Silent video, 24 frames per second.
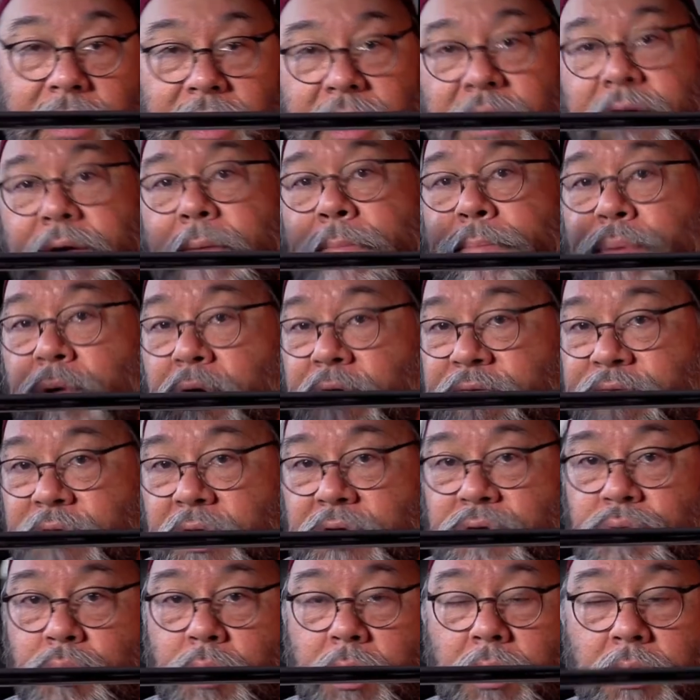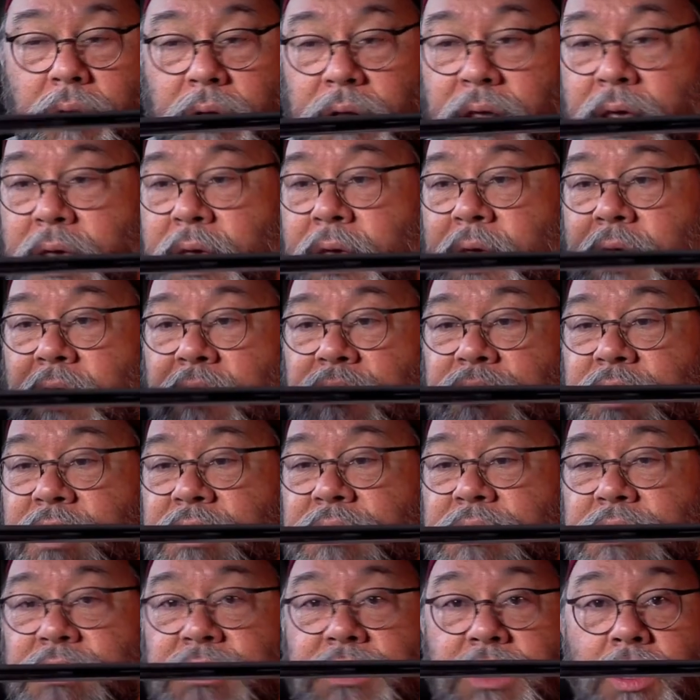In a perfect world, this
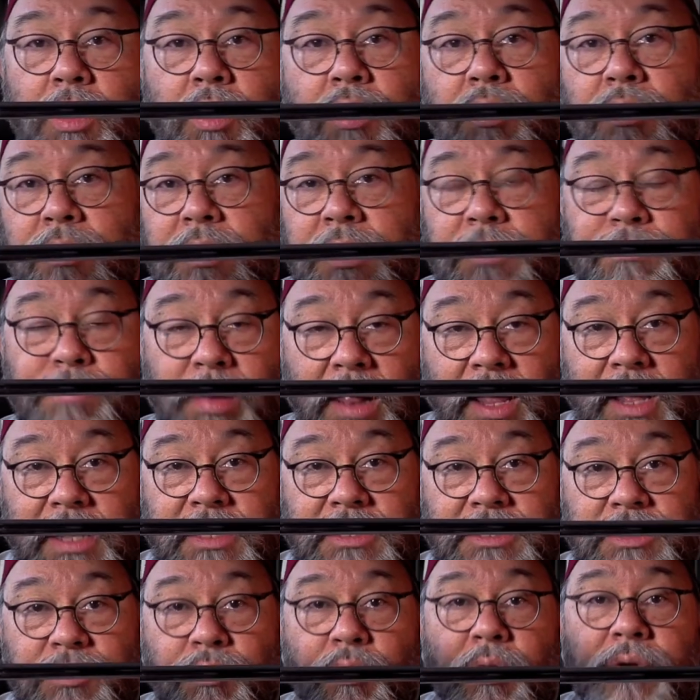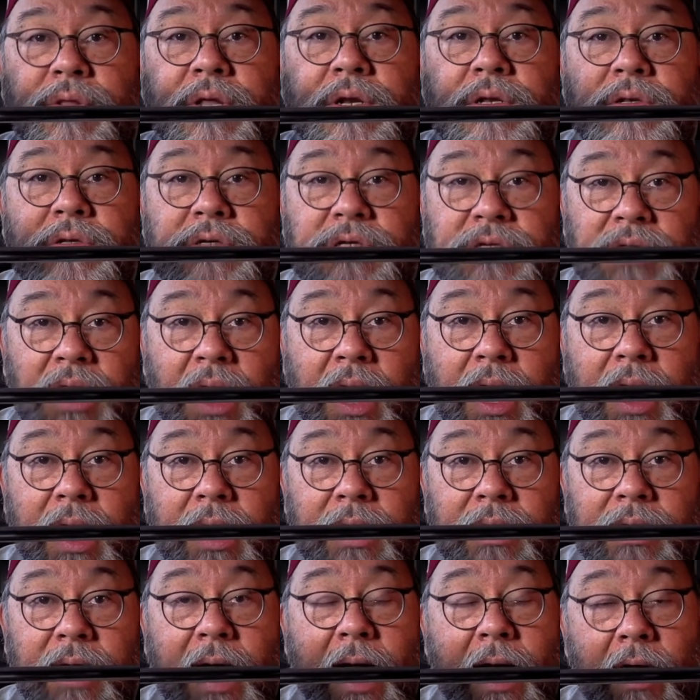is the only place where the
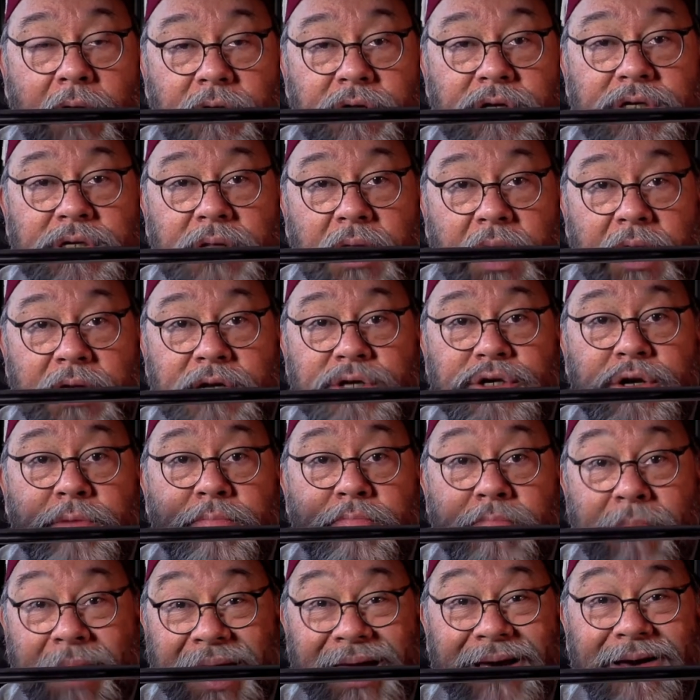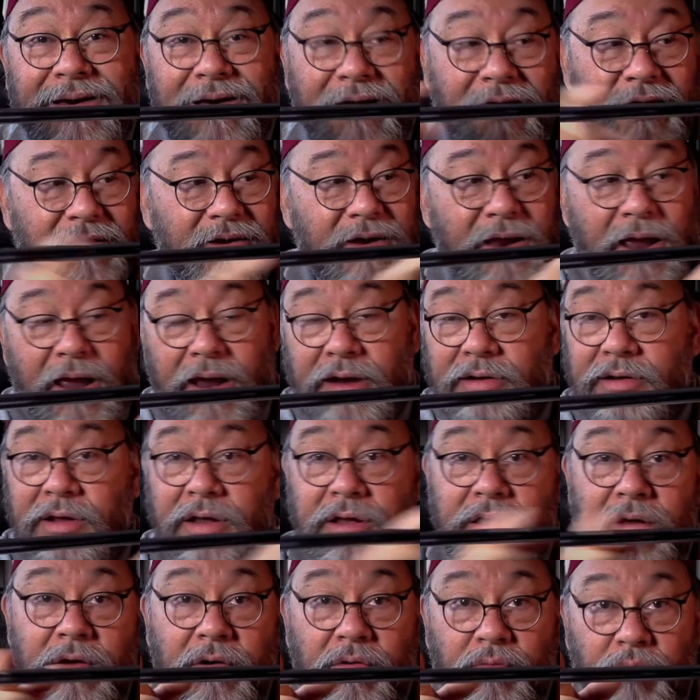slide, outer slide, should make contact
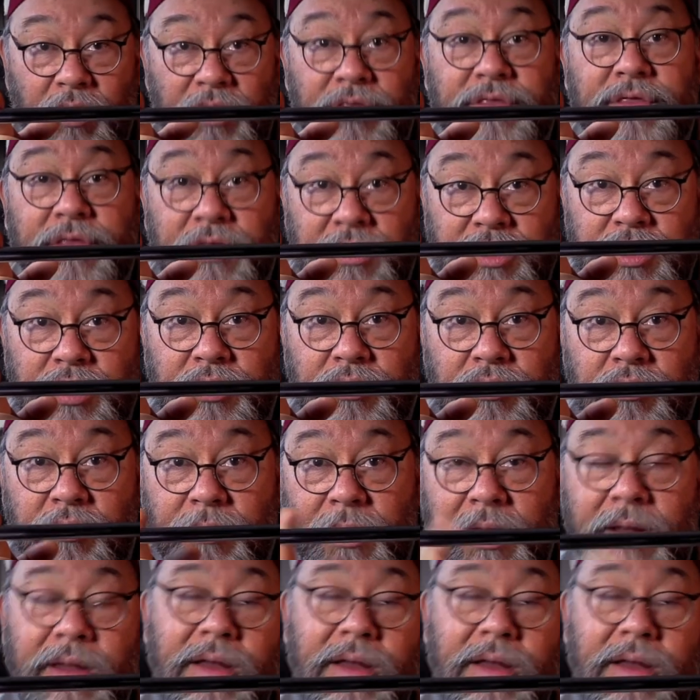with the tube.